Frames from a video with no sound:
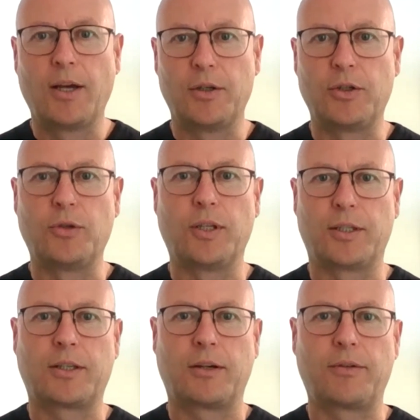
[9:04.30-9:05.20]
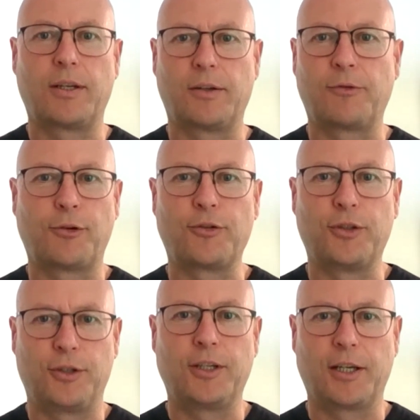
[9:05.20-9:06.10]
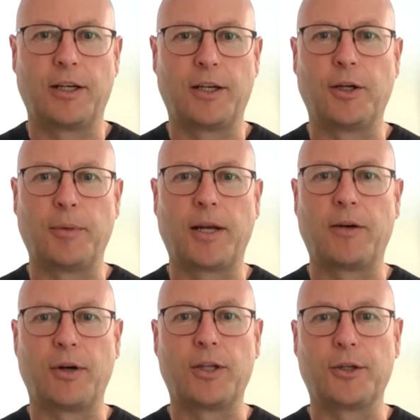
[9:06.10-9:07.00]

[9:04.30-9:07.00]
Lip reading: do this stuff, then you're going to learn about it, right?